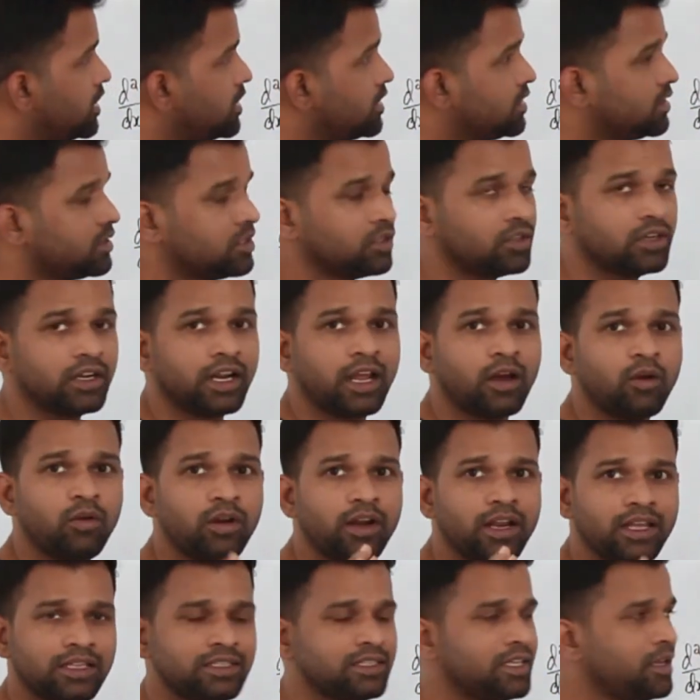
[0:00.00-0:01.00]
So now
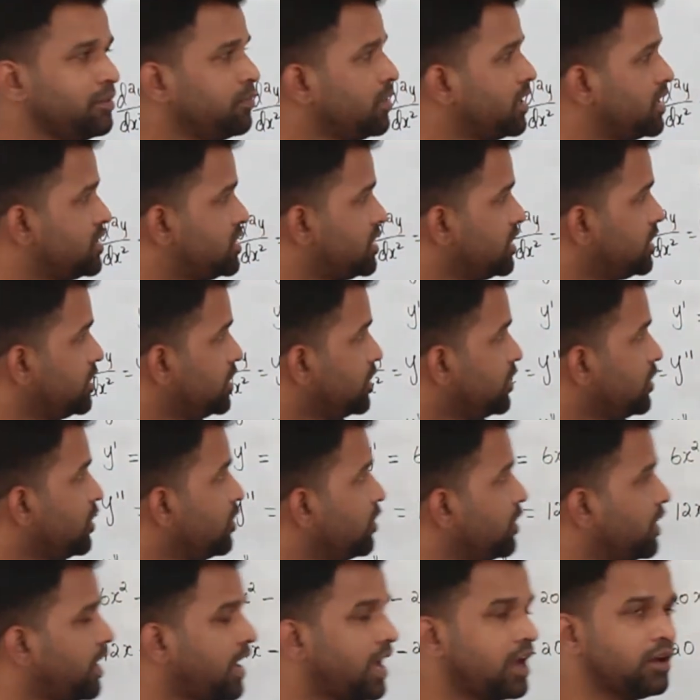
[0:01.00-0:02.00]
let's imagine you
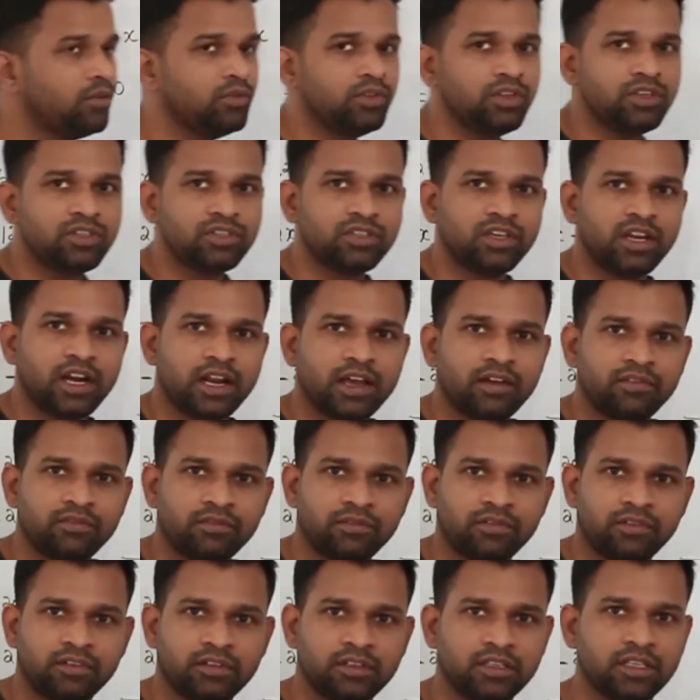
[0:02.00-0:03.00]
don't have this graph,
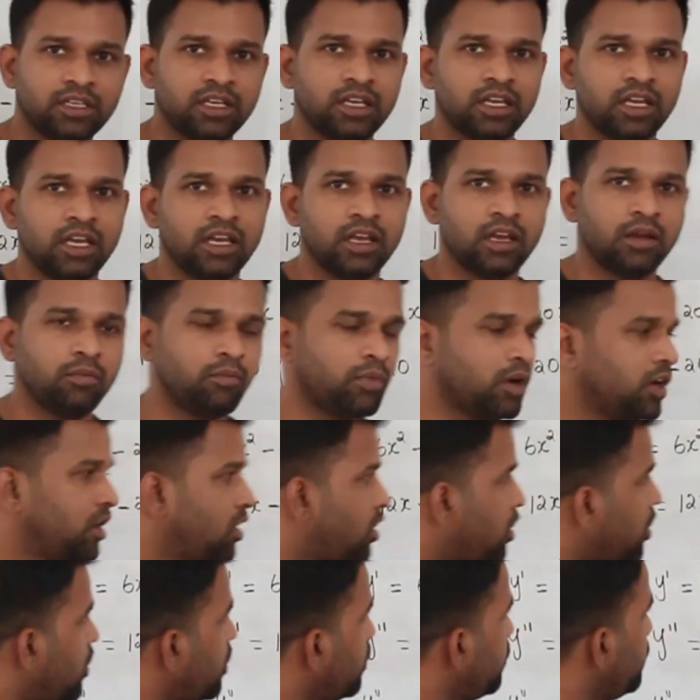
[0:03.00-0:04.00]
but
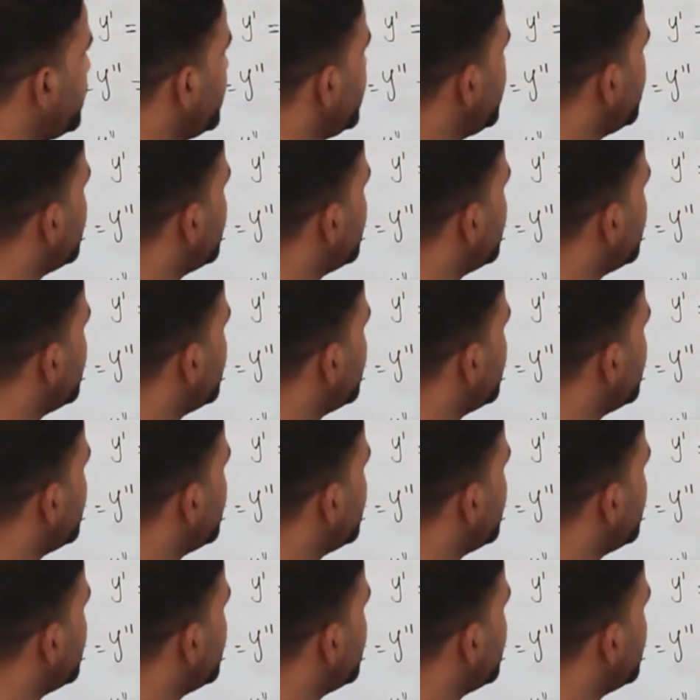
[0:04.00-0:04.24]
all we